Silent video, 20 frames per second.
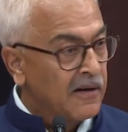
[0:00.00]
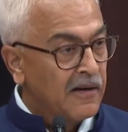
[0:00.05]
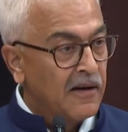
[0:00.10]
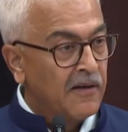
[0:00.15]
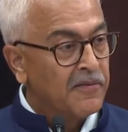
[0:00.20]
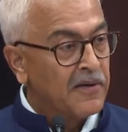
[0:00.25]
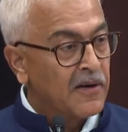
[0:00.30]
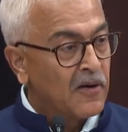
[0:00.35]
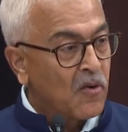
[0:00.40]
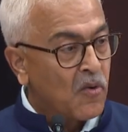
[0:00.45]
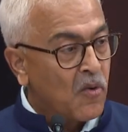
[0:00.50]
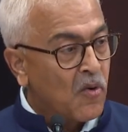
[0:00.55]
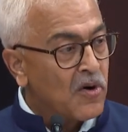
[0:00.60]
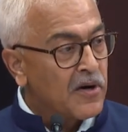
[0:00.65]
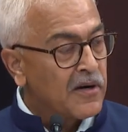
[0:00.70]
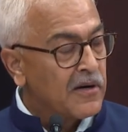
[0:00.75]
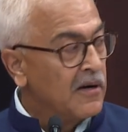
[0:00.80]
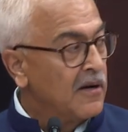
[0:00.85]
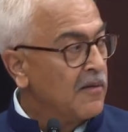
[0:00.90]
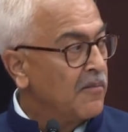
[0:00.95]
If a court
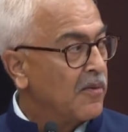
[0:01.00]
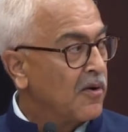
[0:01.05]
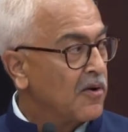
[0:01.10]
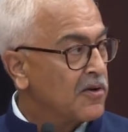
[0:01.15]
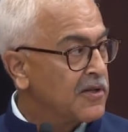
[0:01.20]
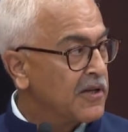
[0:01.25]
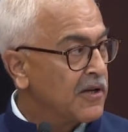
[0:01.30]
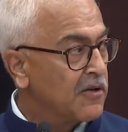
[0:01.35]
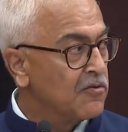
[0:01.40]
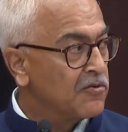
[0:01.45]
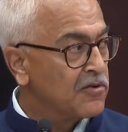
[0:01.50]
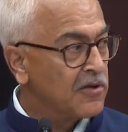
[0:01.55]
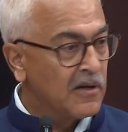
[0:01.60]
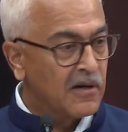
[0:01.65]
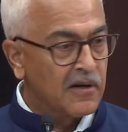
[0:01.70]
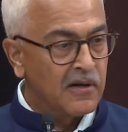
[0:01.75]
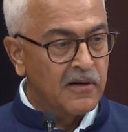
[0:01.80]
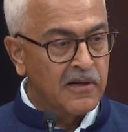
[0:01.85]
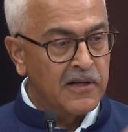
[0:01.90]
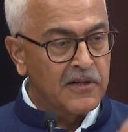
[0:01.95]

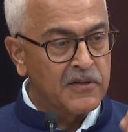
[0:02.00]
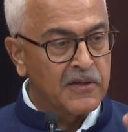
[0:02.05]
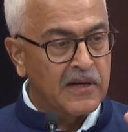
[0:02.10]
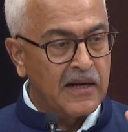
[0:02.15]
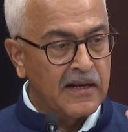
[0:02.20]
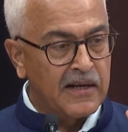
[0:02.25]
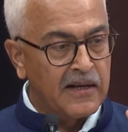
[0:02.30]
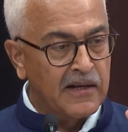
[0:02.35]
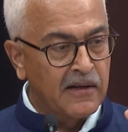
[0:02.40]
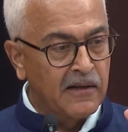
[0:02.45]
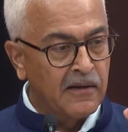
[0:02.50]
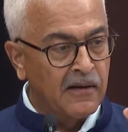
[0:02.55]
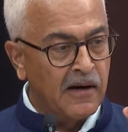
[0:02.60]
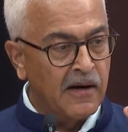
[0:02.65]
prosecutor is taking